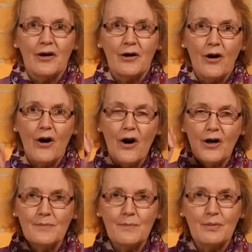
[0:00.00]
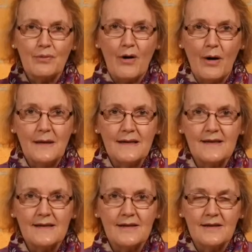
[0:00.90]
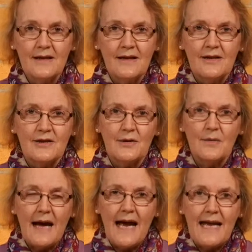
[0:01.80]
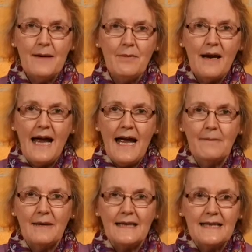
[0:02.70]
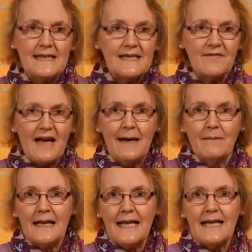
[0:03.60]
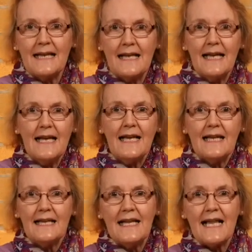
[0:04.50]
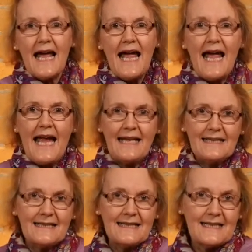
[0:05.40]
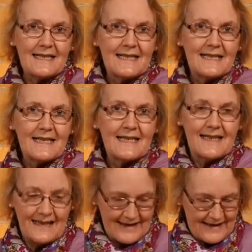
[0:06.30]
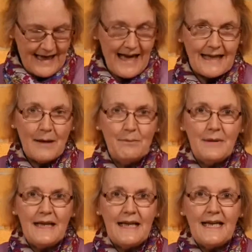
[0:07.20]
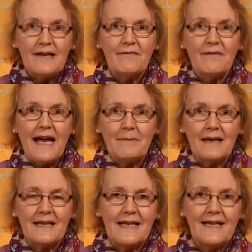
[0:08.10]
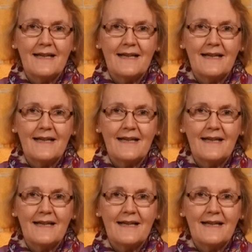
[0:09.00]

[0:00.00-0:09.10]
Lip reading: God promised to Abraham and his family land and a big family.